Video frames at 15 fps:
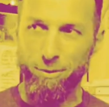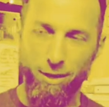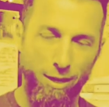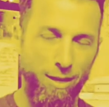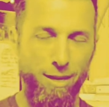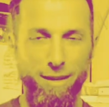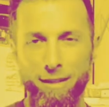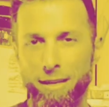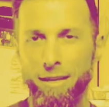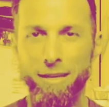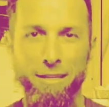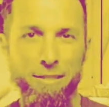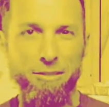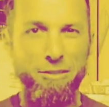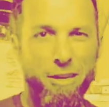where all
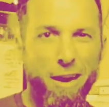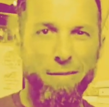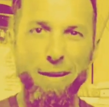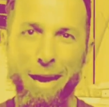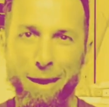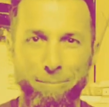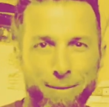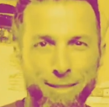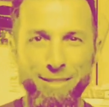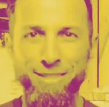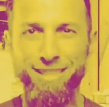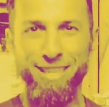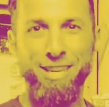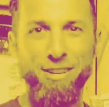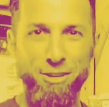the stuff happens,
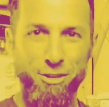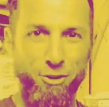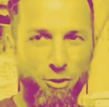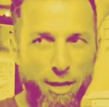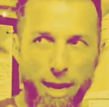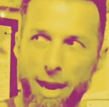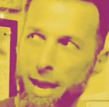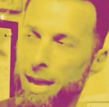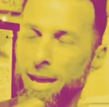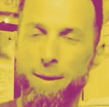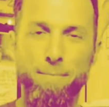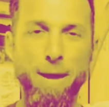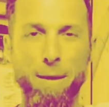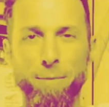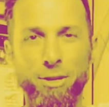the industry,
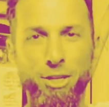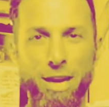mamma